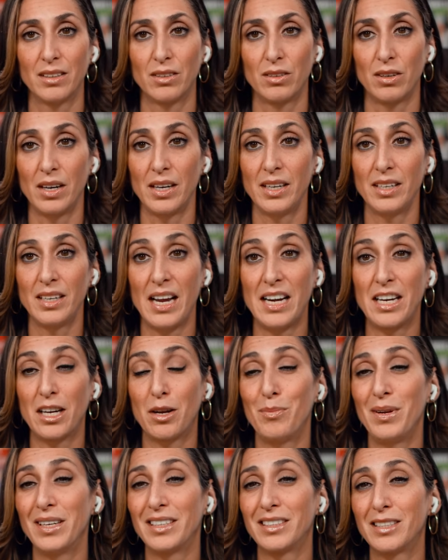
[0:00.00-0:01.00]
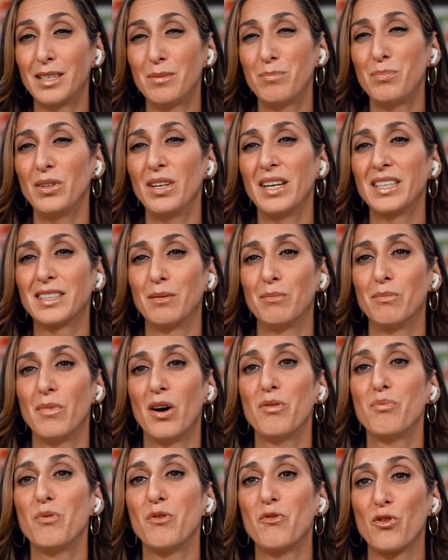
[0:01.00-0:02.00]
Right. And it can be as simple as a
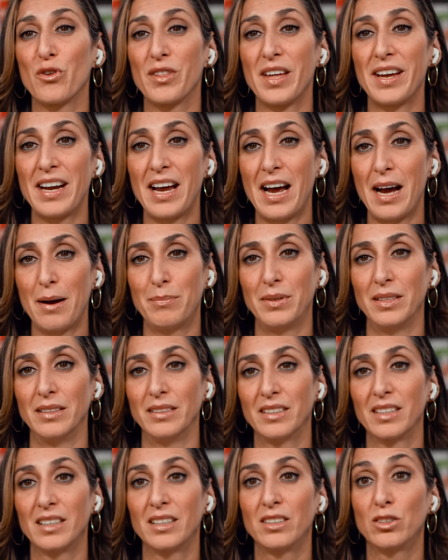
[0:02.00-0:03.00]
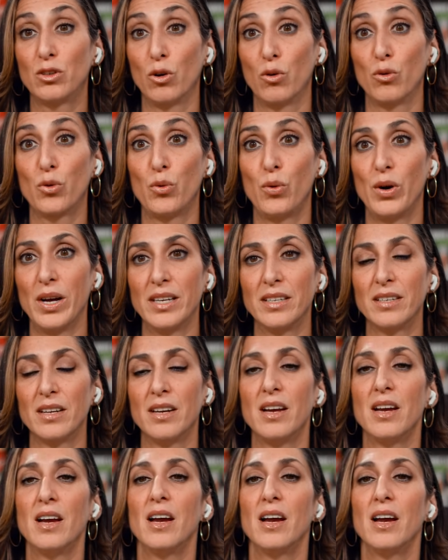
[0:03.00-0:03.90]
month before that happens. Don't quit.